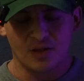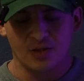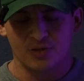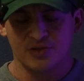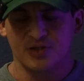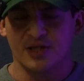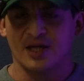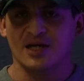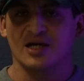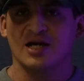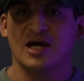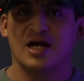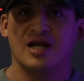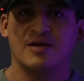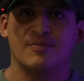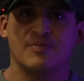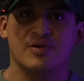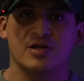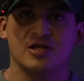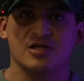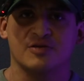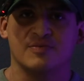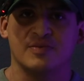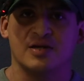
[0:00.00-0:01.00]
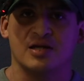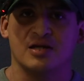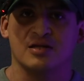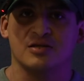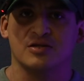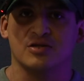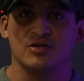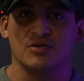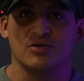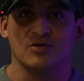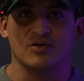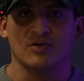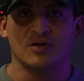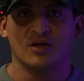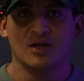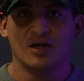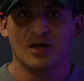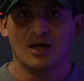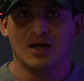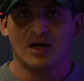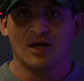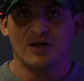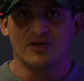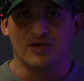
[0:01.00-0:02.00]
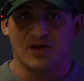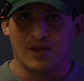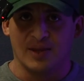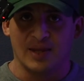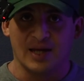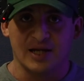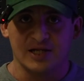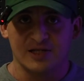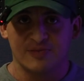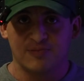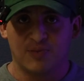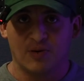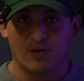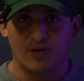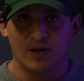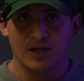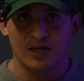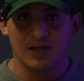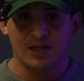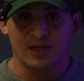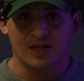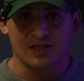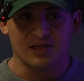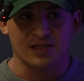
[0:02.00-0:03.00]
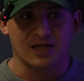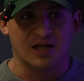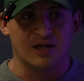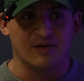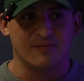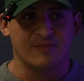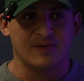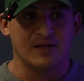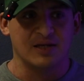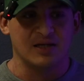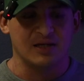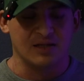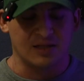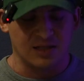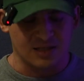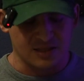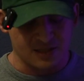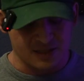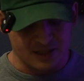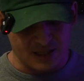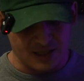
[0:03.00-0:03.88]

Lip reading: So that kind of brings me into the next point is going to be, let's